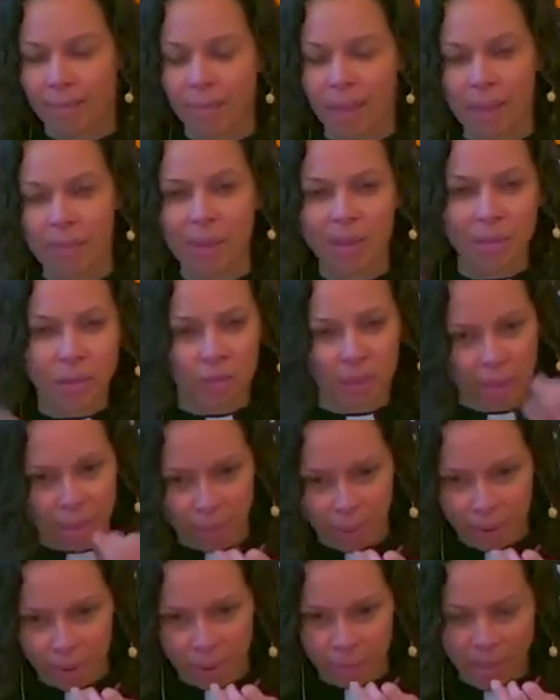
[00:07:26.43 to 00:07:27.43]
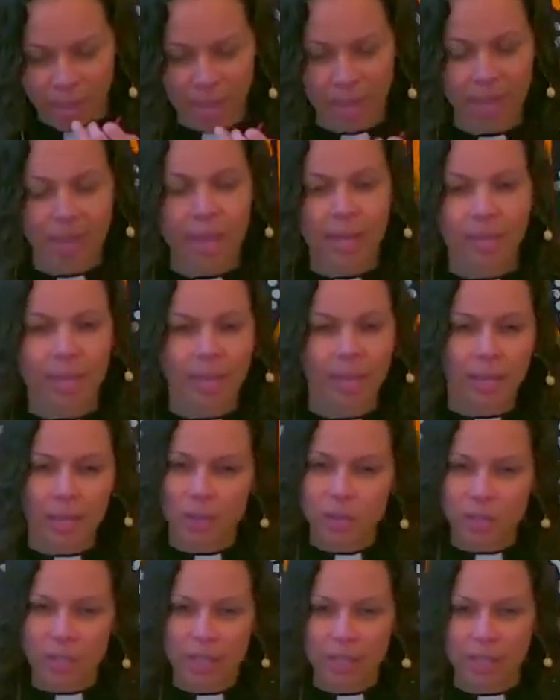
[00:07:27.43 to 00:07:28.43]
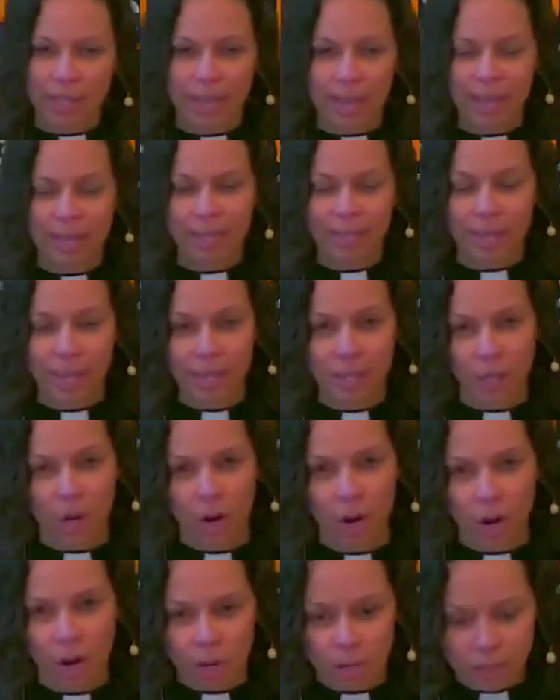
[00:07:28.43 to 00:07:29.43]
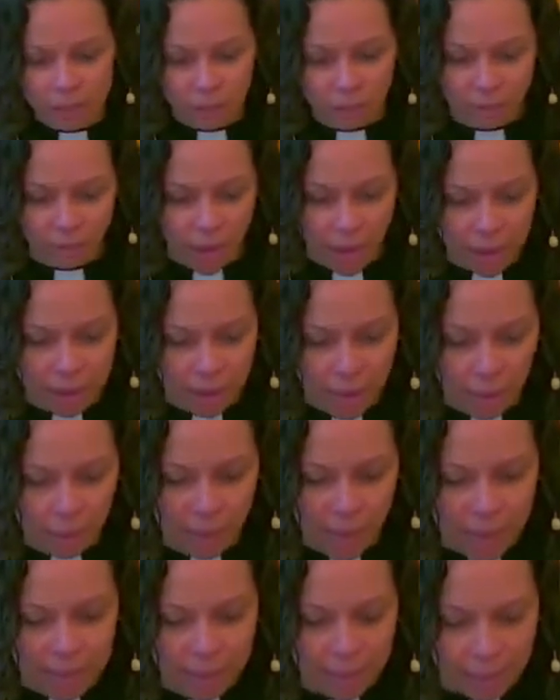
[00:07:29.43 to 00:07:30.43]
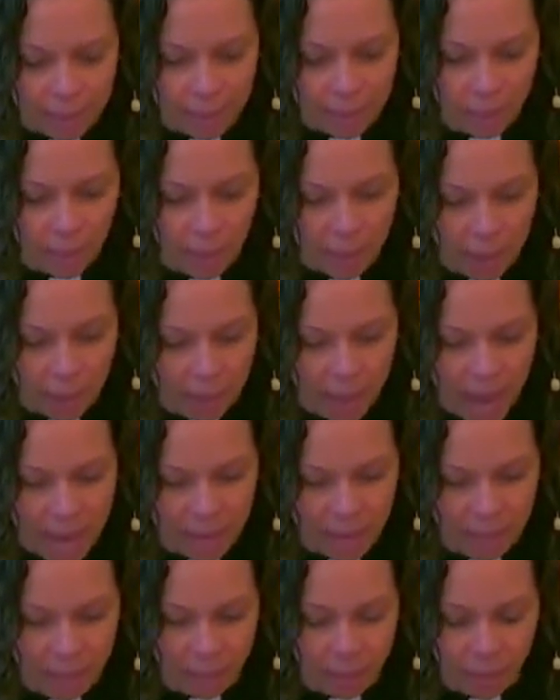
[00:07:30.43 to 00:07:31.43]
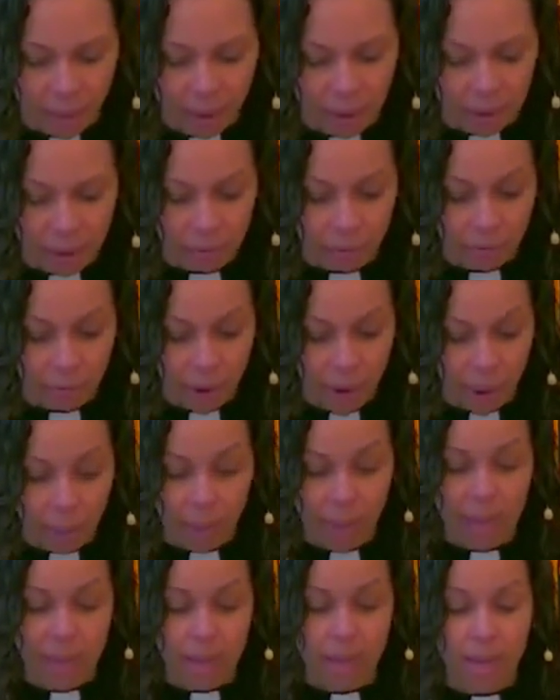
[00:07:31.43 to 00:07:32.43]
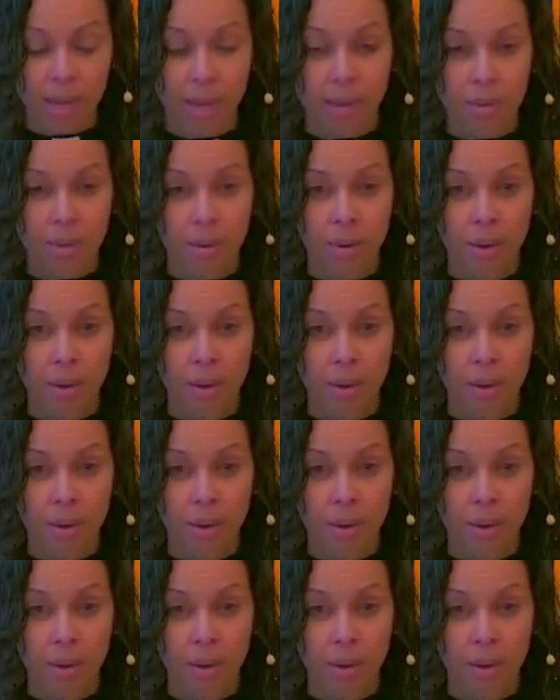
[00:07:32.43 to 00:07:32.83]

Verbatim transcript: Like maybe I should become a hermit. Like you just it's it's hard to find that balance. So when Habakkuk goes from